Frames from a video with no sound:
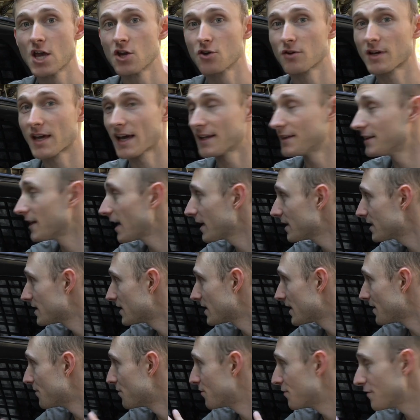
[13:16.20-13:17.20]
you can
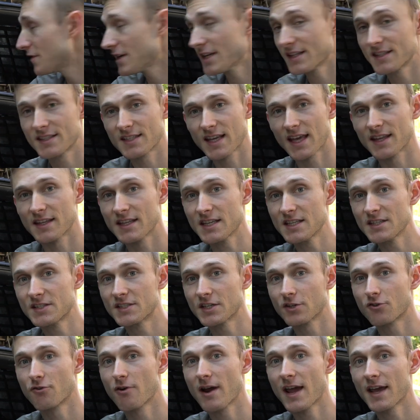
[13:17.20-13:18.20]
nicely fit and
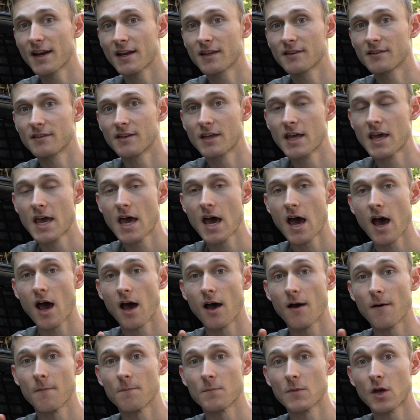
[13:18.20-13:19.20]
integrated
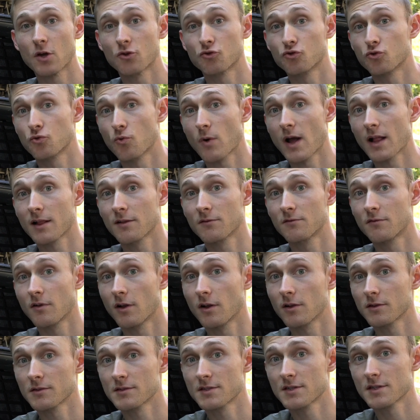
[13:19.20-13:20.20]
um, a 12
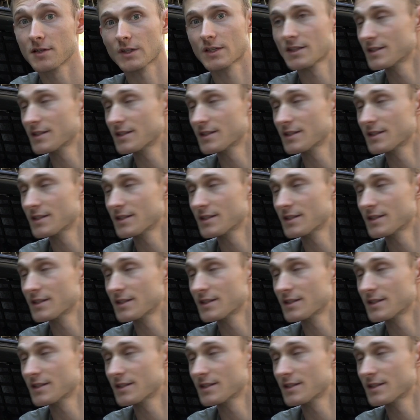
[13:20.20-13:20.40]
volt